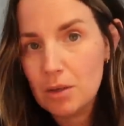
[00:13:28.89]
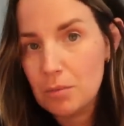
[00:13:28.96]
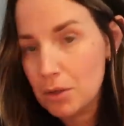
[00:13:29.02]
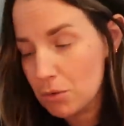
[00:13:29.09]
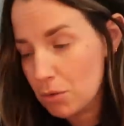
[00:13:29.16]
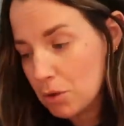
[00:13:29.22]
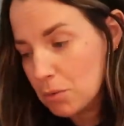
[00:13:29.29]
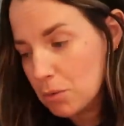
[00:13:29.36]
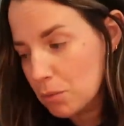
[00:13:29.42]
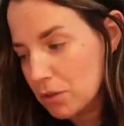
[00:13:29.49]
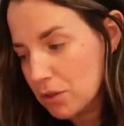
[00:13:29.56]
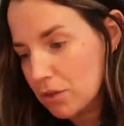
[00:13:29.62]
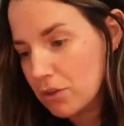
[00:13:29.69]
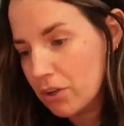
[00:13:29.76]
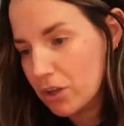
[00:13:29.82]
that I'm going to open
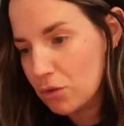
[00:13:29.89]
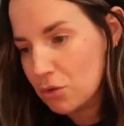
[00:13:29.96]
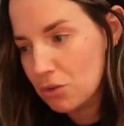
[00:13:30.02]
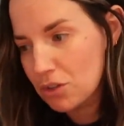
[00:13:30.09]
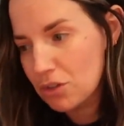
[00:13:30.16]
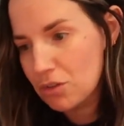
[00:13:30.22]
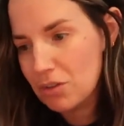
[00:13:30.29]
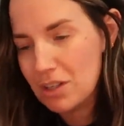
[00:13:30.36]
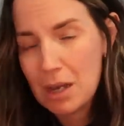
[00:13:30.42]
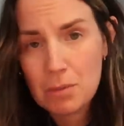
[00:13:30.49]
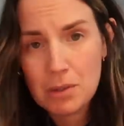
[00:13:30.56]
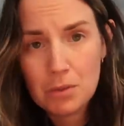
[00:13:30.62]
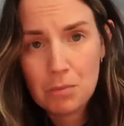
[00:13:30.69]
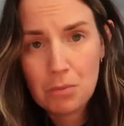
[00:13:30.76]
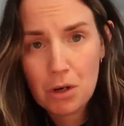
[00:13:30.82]
with you that I ordered on
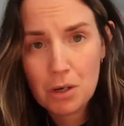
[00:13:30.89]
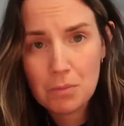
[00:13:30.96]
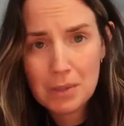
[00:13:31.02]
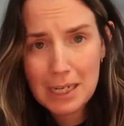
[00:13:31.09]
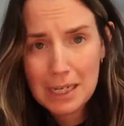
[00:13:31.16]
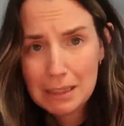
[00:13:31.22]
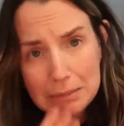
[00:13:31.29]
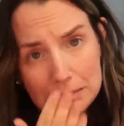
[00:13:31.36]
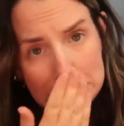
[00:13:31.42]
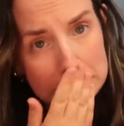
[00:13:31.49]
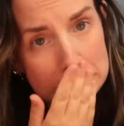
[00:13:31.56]
Amazon Prime Day.